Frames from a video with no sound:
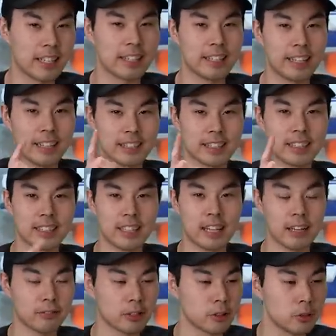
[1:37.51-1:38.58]
and yes, I did
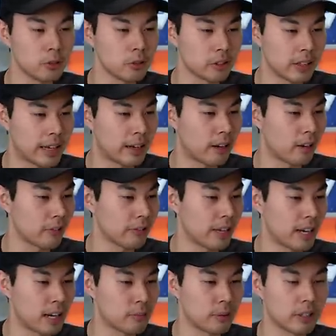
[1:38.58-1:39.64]
have to Google that off
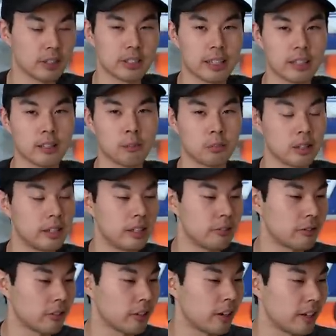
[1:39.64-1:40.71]
camera because I completely
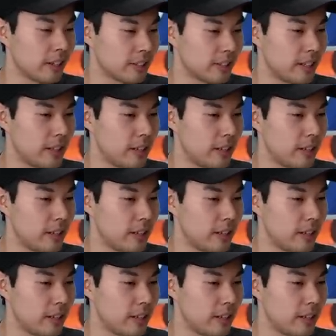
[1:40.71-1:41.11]
forgot its